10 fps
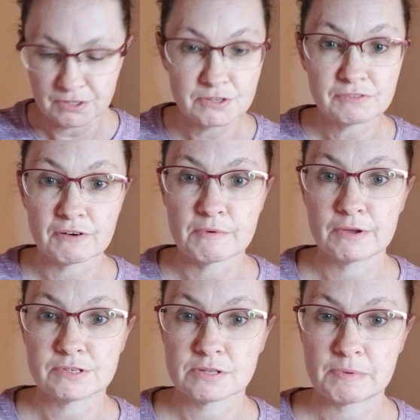news for
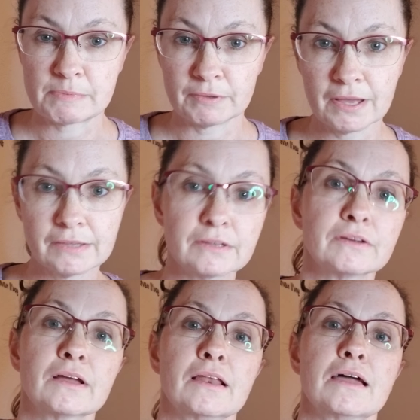most of the people out there
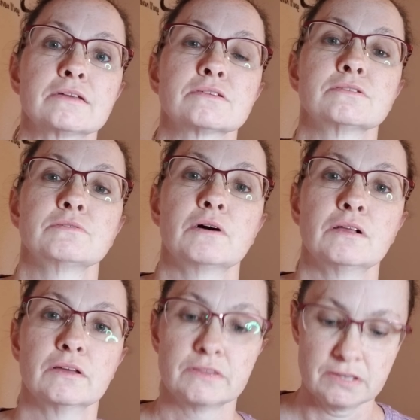that like to do
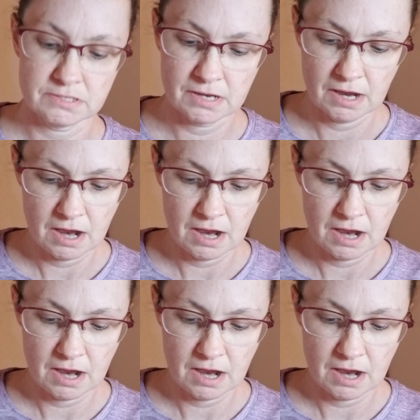all of this